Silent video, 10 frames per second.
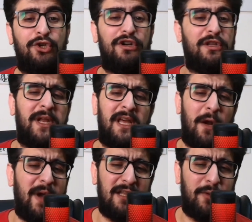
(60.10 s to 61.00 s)
scored the winner
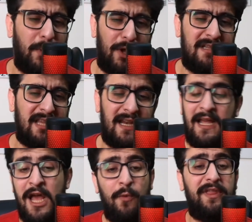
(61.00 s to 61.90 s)
away at Bolton
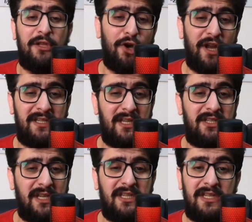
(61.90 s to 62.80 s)
with a Torres
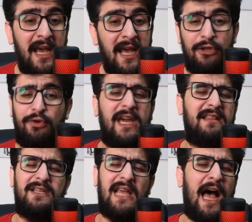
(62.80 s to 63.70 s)
assist to get
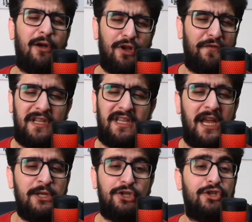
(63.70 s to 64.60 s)
us out of the
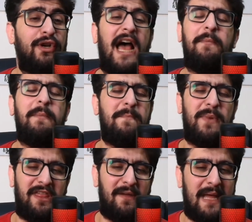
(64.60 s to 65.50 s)
danger zone. I
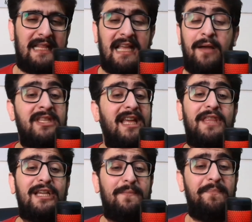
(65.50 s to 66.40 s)
remember the bad times. That
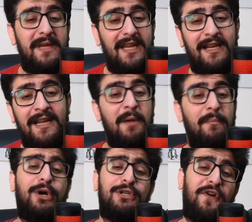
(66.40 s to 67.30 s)
doesn't mean
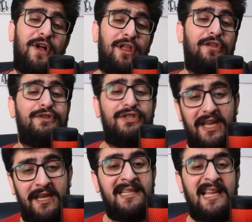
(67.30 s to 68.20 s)
because of all those
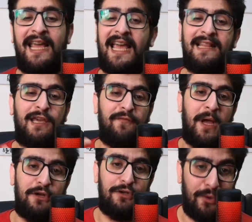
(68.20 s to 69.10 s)
things I can't give
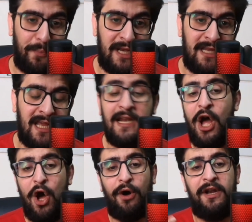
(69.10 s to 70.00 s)
my honest opinion
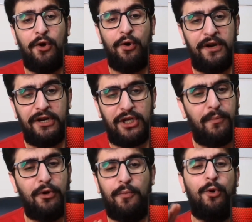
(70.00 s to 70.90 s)
on an
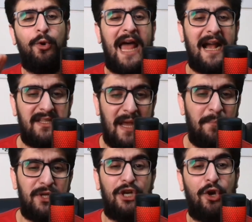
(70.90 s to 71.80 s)
ownership group who lacks
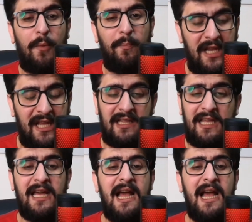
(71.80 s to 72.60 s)
ambition completely